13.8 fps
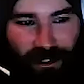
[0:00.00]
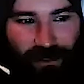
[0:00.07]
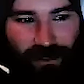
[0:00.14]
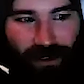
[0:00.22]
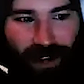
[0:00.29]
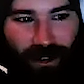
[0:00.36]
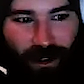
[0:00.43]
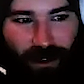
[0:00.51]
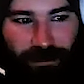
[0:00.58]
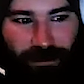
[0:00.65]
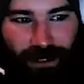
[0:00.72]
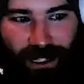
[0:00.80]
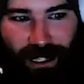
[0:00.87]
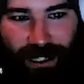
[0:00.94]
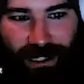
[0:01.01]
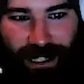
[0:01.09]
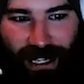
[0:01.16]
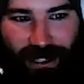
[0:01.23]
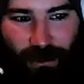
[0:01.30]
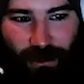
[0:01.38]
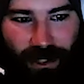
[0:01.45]
rattled off,
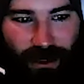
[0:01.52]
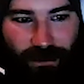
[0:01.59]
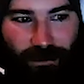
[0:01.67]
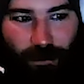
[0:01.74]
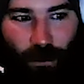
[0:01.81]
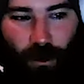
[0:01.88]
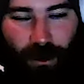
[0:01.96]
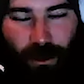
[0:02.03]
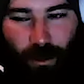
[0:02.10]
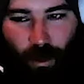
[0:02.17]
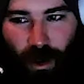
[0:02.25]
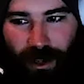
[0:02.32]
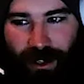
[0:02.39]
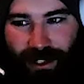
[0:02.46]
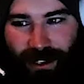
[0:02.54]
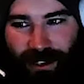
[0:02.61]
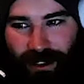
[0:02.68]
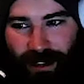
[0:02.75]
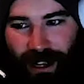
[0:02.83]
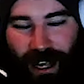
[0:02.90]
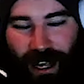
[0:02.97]
this was the fourth
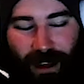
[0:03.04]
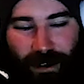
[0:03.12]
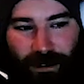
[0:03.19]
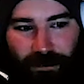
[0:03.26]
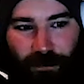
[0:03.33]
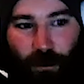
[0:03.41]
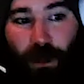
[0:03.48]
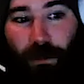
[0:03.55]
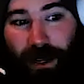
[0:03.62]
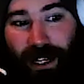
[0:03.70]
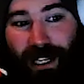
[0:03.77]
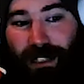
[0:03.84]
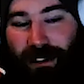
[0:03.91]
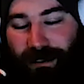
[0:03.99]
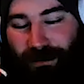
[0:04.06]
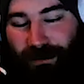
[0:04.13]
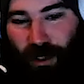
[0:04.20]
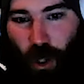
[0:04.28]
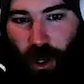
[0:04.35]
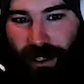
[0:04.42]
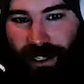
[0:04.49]
biggest
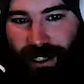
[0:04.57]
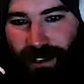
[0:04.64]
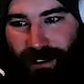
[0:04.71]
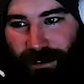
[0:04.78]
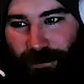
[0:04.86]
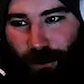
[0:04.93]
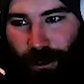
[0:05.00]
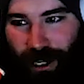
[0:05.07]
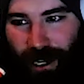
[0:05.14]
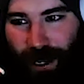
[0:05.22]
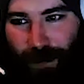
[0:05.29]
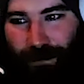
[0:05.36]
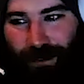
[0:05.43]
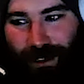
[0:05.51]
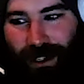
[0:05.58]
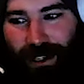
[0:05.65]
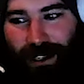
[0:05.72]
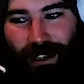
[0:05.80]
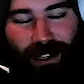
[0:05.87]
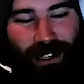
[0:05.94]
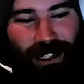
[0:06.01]
loss of all time.
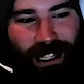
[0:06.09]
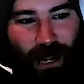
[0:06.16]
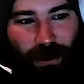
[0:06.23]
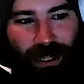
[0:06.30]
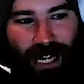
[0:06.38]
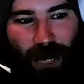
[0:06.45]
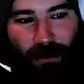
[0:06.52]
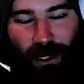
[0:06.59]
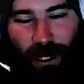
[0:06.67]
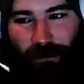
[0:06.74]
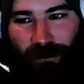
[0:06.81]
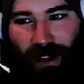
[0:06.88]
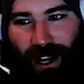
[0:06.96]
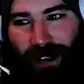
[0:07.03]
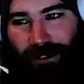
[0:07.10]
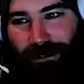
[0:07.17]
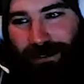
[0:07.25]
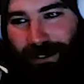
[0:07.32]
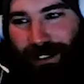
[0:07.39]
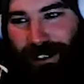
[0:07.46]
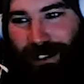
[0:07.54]
Can we name the top
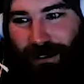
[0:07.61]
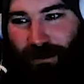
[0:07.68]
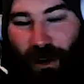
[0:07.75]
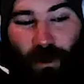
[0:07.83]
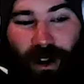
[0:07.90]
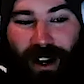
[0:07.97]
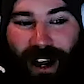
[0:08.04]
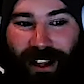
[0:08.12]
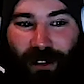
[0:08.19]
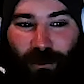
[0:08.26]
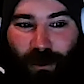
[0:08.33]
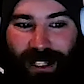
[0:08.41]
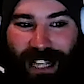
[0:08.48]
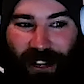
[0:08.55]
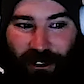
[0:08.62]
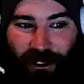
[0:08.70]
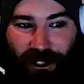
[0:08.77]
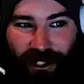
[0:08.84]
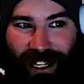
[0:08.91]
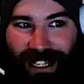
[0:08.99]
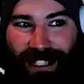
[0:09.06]
5? And one other
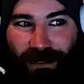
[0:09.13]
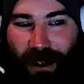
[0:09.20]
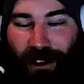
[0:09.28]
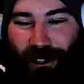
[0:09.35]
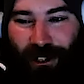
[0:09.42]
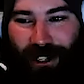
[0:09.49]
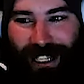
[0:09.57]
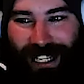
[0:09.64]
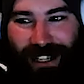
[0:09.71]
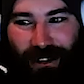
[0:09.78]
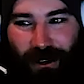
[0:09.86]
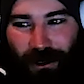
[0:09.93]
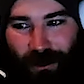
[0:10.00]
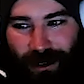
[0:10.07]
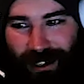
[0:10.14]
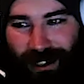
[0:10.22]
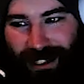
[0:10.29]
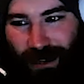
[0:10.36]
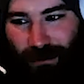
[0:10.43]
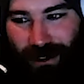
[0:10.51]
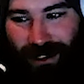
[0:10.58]
is mentioned in those ones.
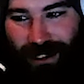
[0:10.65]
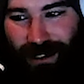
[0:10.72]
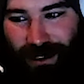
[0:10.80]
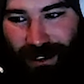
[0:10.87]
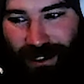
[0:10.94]
That was